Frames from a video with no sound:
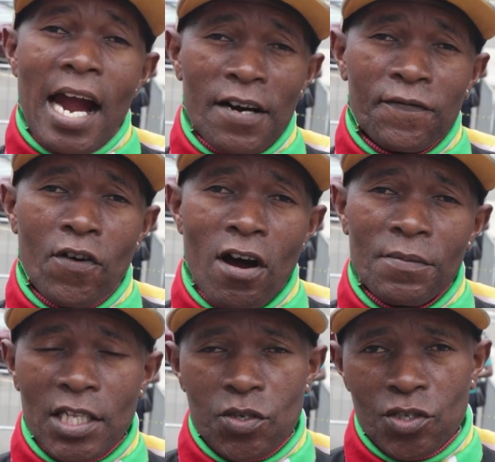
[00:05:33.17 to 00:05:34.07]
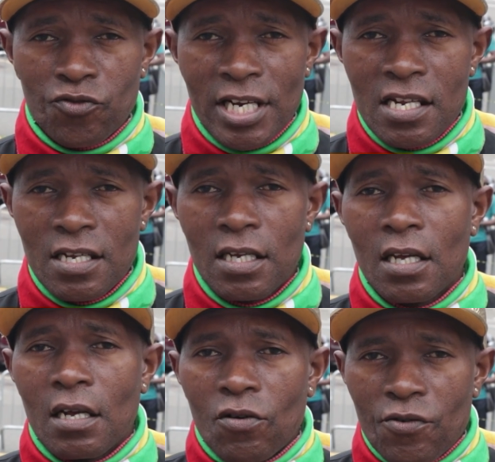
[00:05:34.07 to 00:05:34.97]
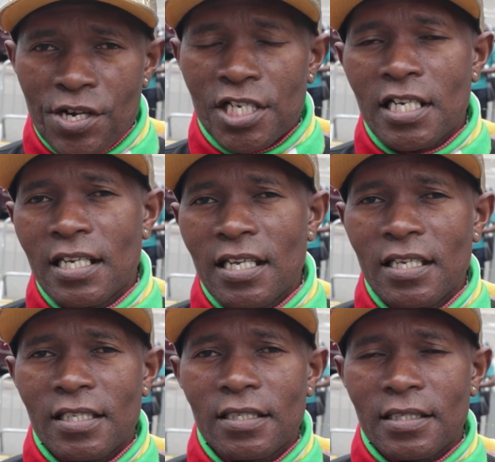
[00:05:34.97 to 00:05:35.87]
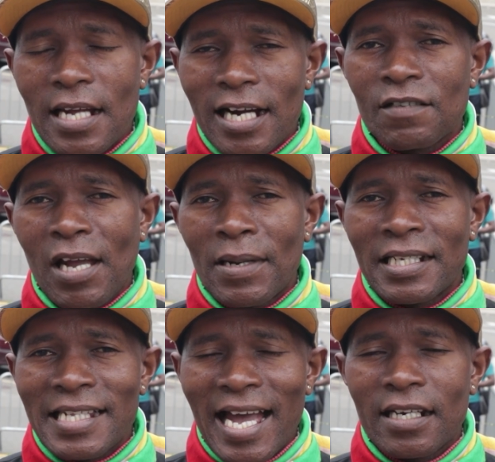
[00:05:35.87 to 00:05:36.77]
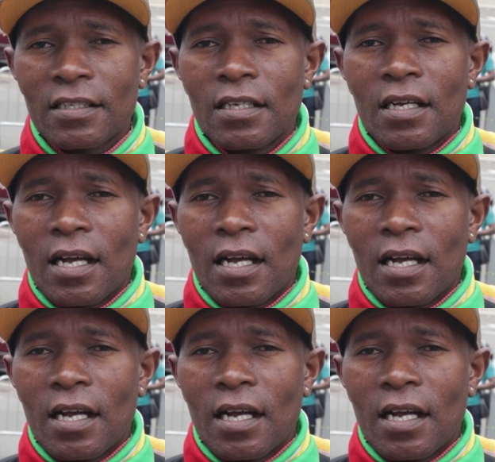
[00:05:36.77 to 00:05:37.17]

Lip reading: art form that was really originally started by my dad,